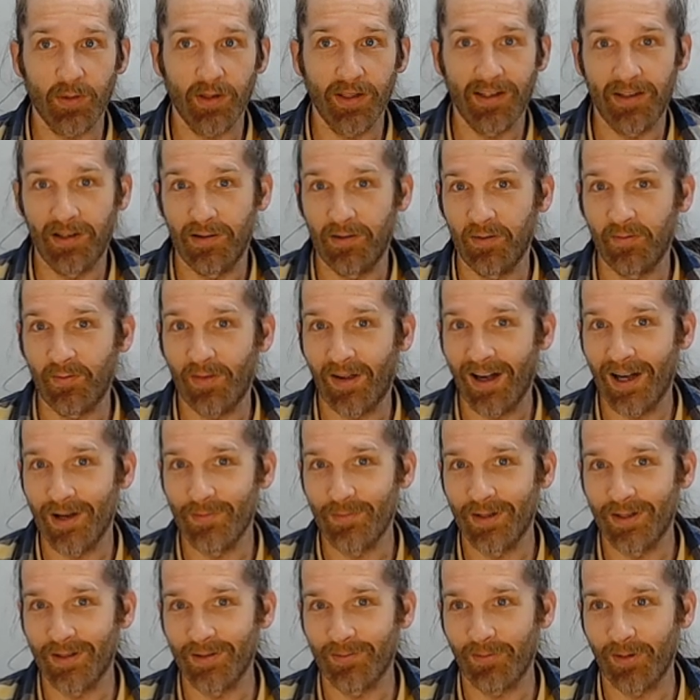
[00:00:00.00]
in an
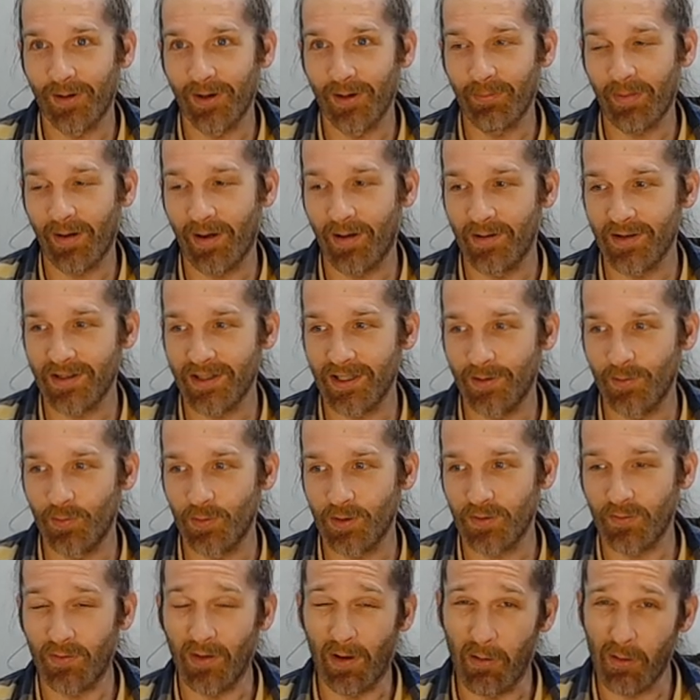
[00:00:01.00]
environment where parenting
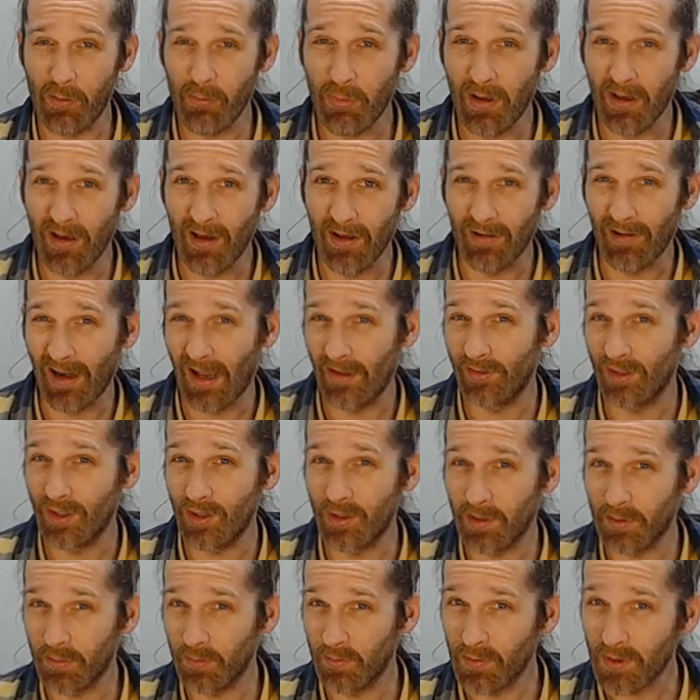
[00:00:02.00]
was frowned upon or having
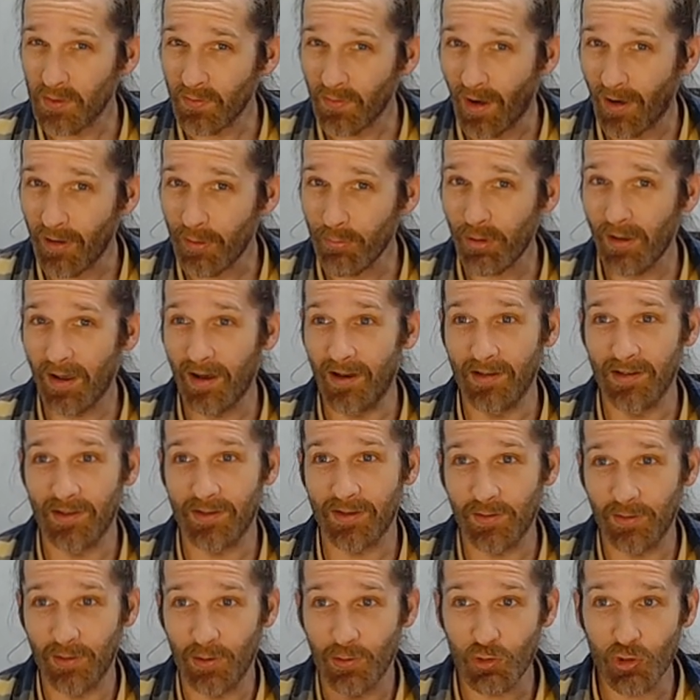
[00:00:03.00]
children was frowned upon, and
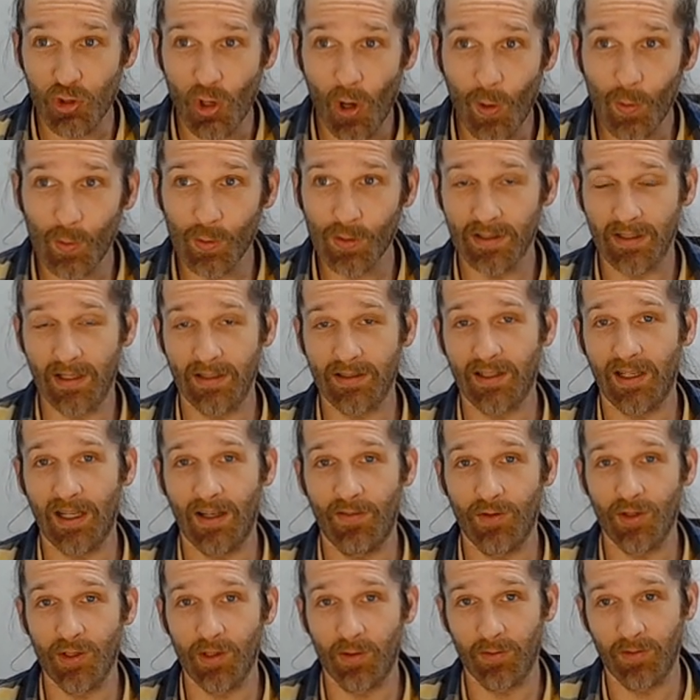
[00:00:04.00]
so you chose not to
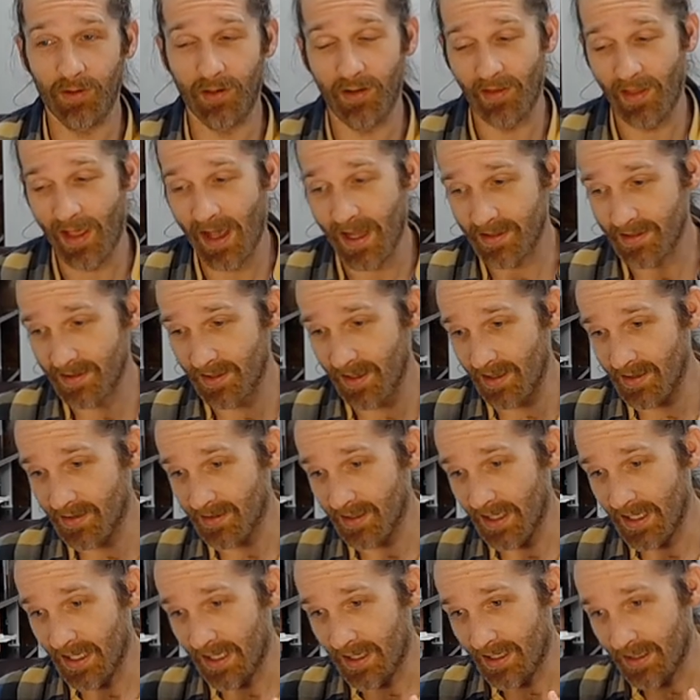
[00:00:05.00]
have children. In that sense,
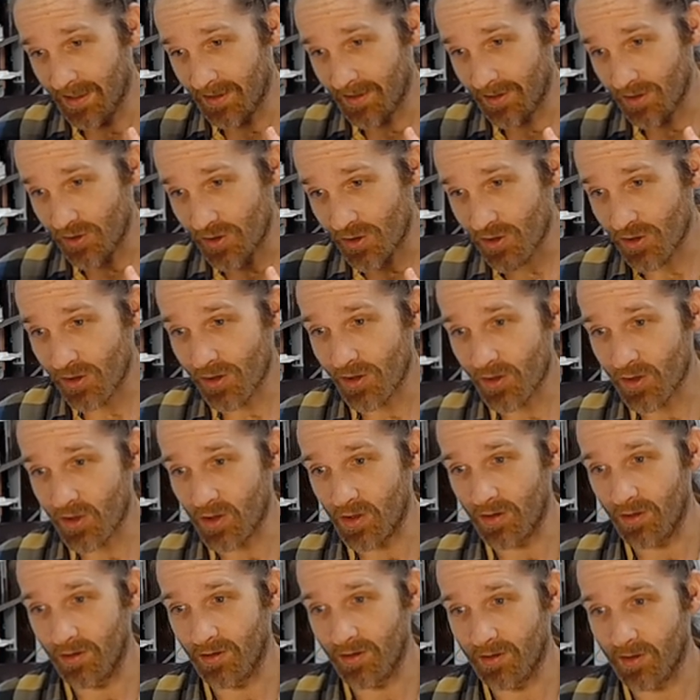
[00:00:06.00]

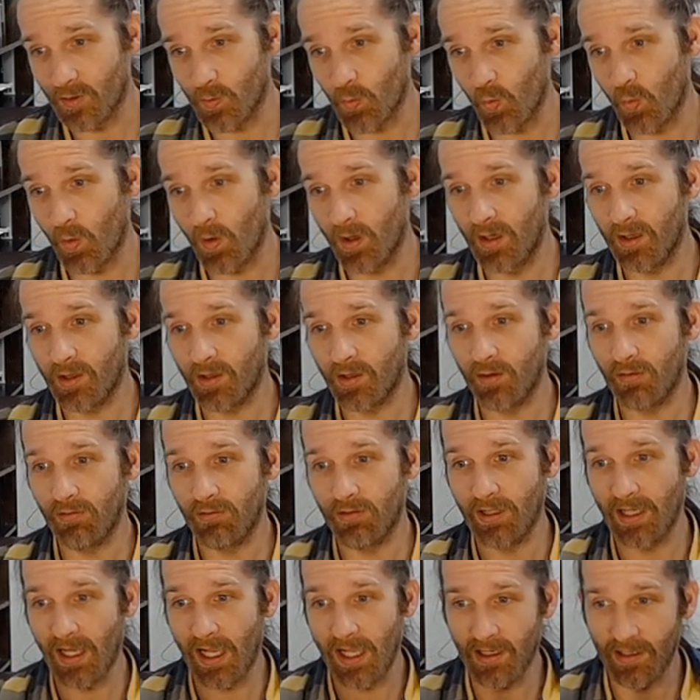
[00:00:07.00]
nurture is what
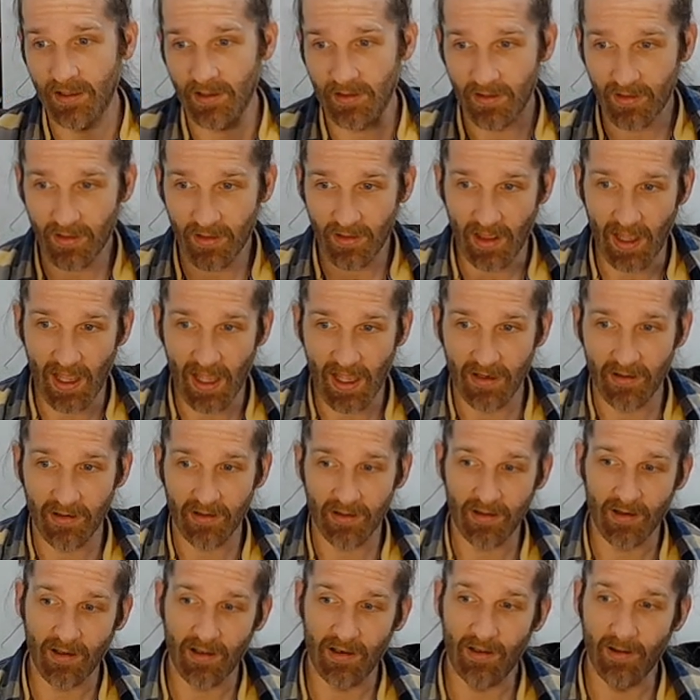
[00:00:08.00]
created
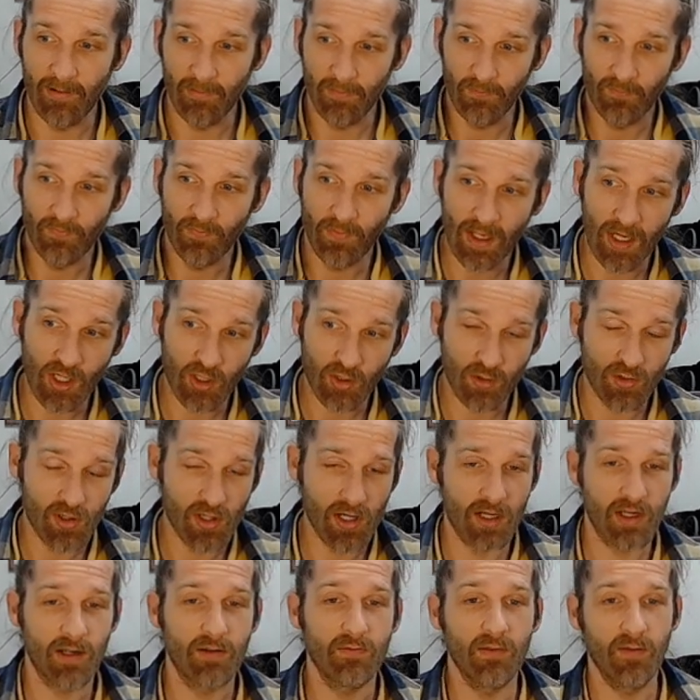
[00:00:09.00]
that
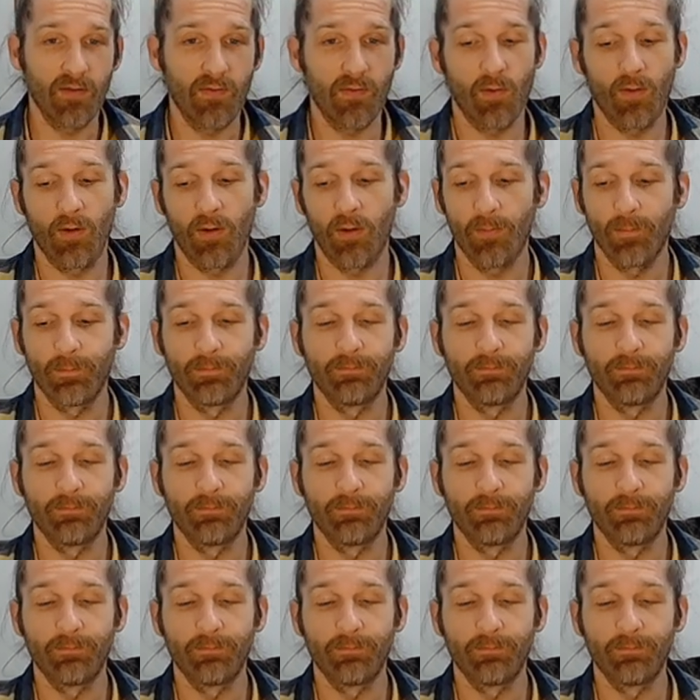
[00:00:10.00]
trajectory for you.